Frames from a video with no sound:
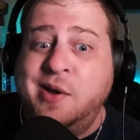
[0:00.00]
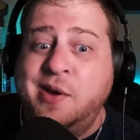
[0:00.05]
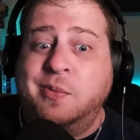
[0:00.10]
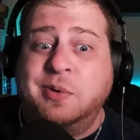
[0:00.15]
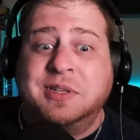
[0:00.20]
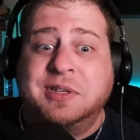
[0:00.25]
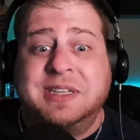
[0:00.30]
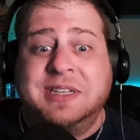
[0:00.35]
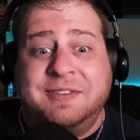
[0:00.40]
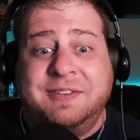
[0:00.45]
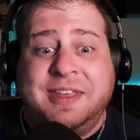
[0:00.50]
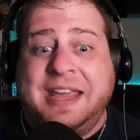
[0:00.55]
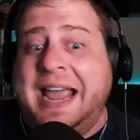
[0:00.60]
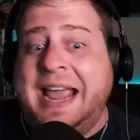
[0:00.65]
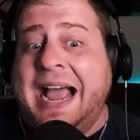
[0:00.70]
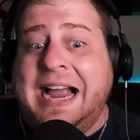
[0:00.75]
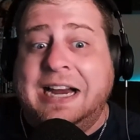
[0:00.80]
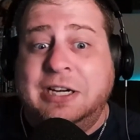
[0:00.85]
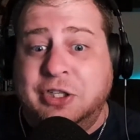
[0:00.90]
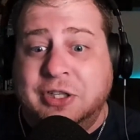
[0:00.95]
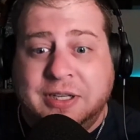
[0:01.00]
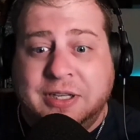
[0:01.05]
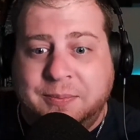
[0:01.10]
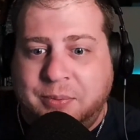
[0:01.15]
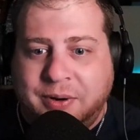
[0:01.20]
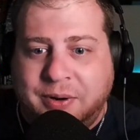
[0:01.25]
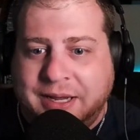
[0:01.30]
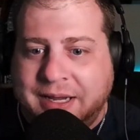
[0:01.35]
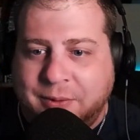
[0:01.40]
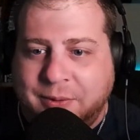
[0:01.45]
We'll see if they actually
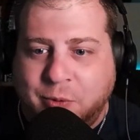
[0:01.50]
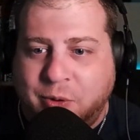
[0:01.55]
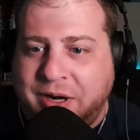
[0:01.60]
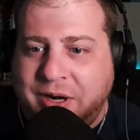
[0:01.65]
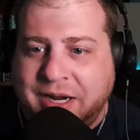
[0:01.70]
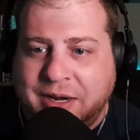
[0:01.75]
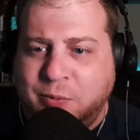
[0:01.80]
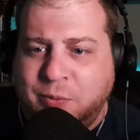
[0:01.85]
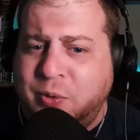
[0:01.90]
bring anyone in.